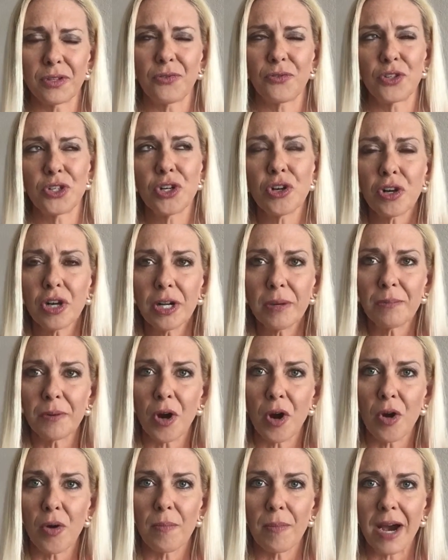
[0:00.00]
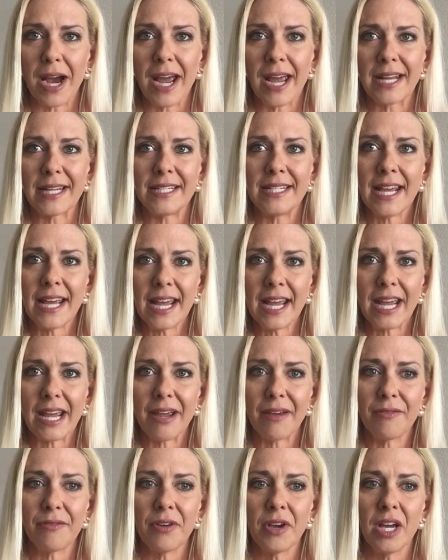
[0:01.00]
fraternity bro of mine,
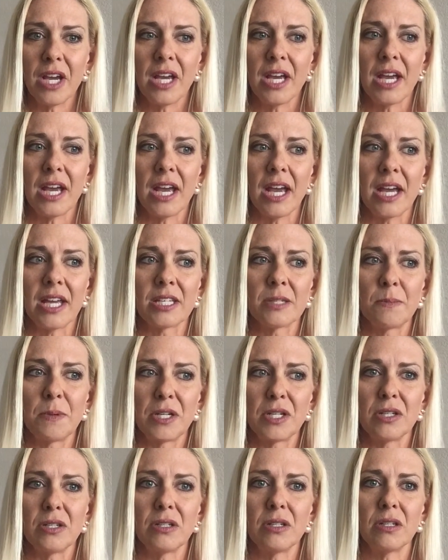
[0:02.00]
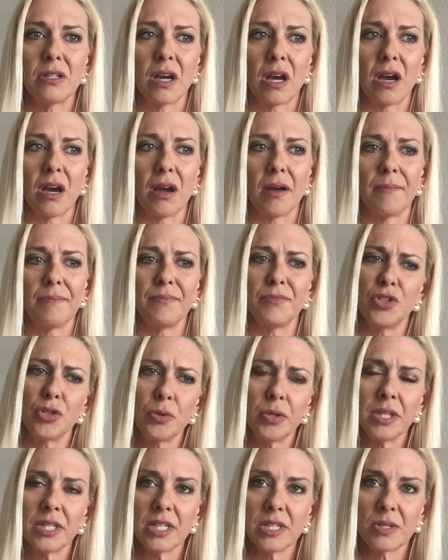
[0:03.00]
Dave, has been
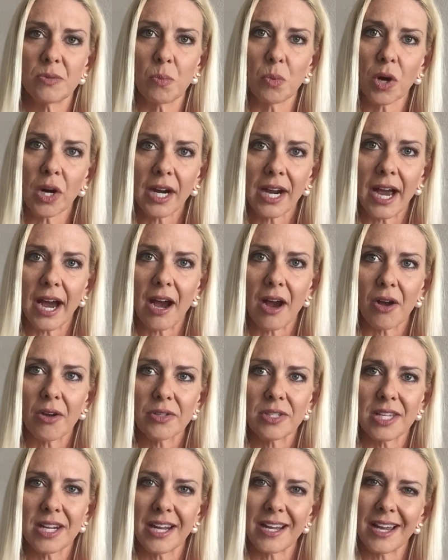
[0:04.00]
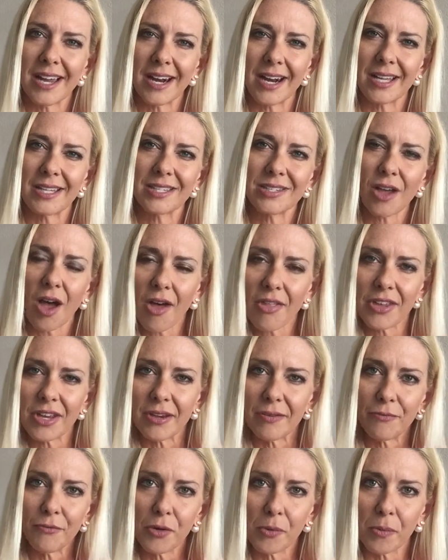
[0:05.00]
doing these workouts, and I saw the
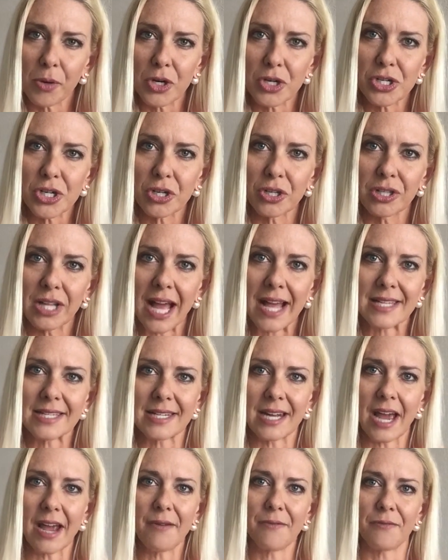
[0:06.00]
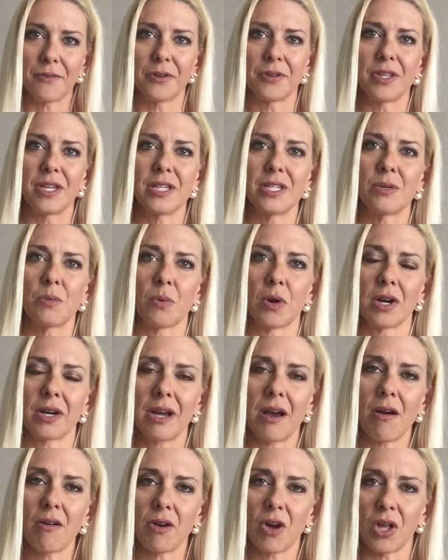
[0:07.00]
infomercial last night for this
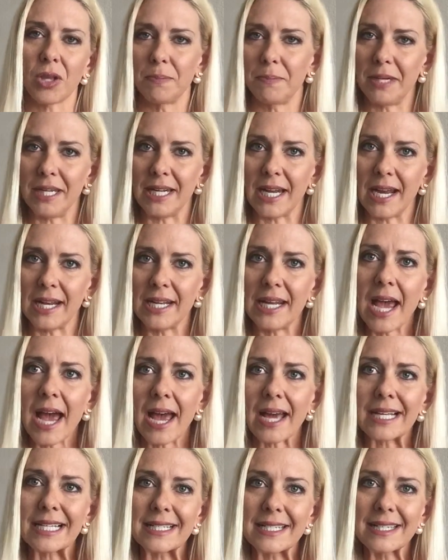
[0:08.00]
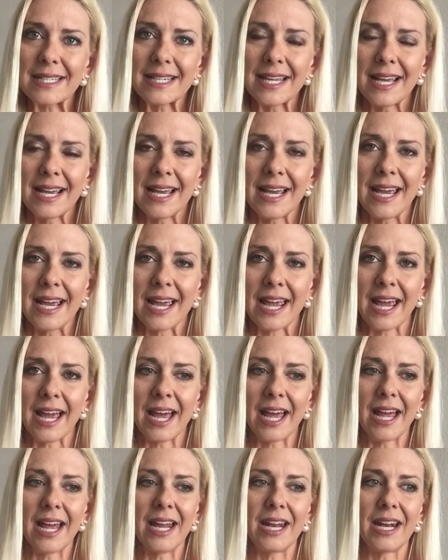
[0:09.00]
workout called P90X,
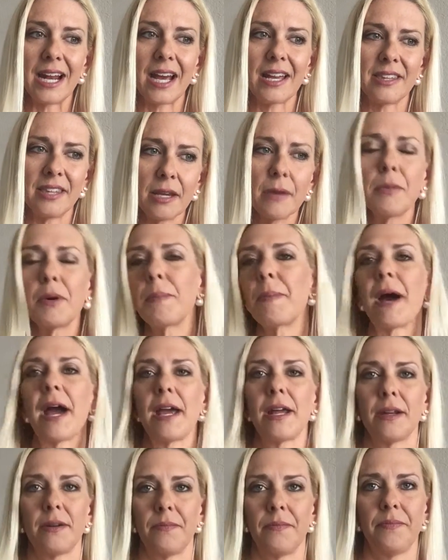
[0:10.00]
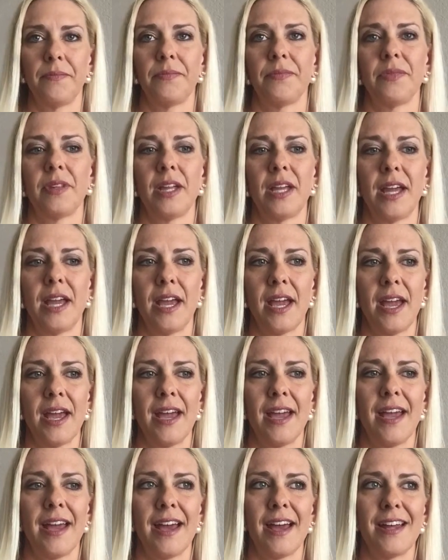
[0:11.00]
and I think I'm gonna buy
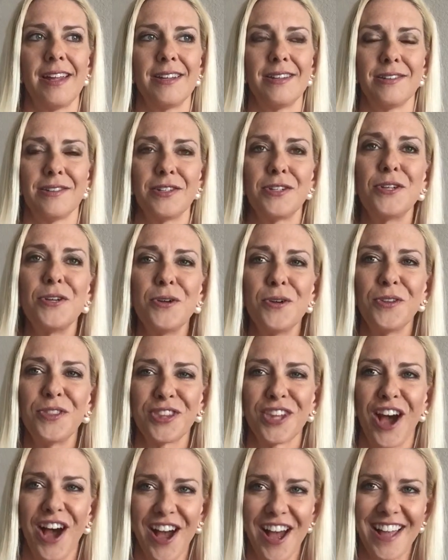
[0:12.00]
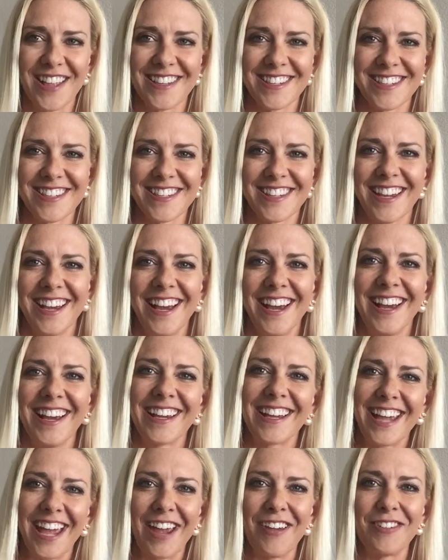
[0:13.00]
it. And two thoughts
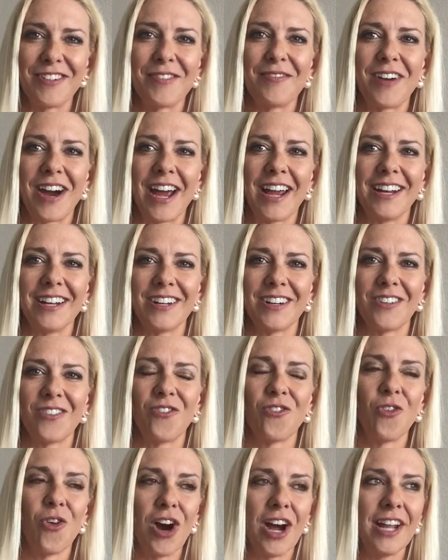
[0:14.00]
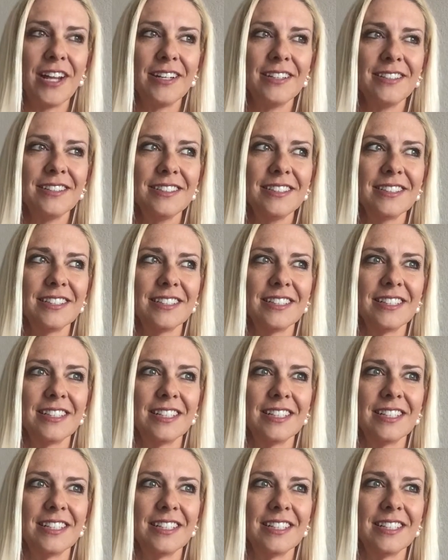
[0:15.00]
came to mind. One